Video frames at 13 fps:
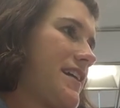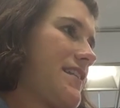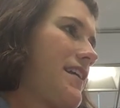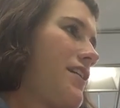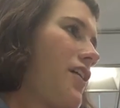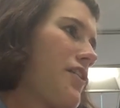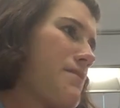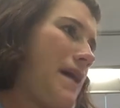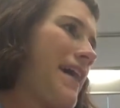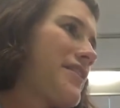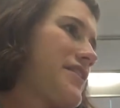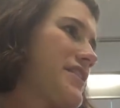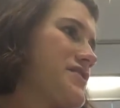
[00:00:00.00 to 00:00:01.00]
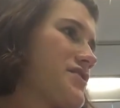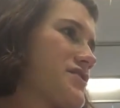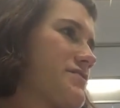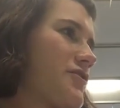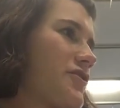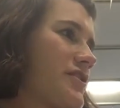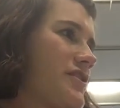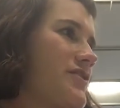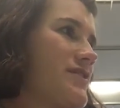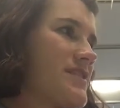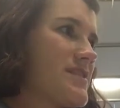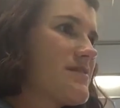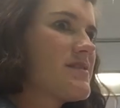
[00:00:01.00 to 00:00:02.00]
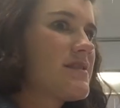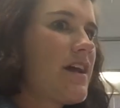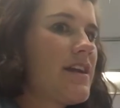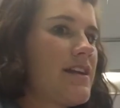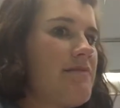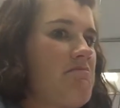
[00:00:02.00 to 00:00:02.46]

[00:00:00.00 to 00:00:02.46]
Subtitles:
and then all the math teachers for units of study.